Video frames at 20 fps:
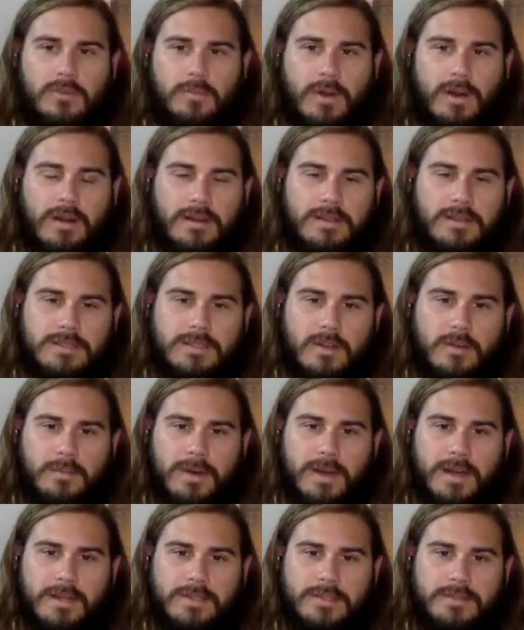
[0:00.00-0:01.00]
Mark, so
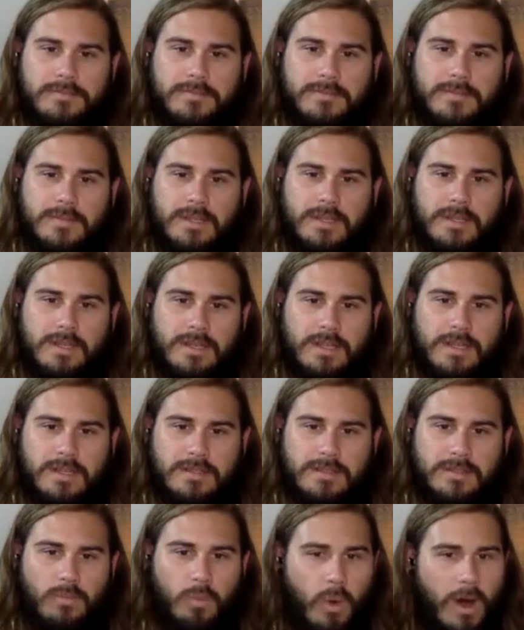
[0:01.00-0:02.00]
much.
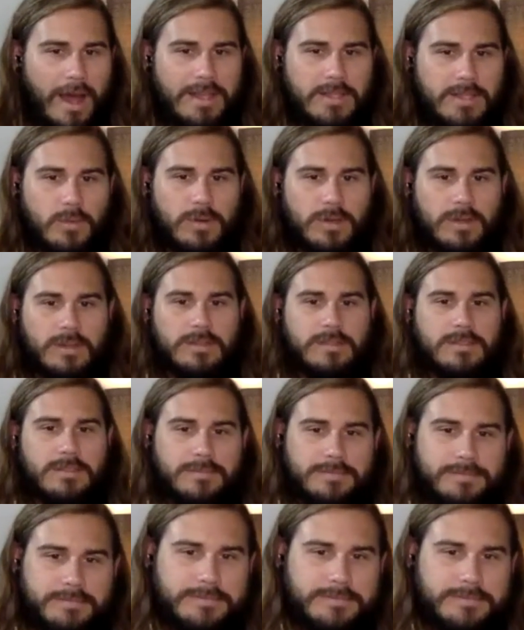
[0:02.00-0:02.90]
Pleasure, Wise man. Words. We'll have to do this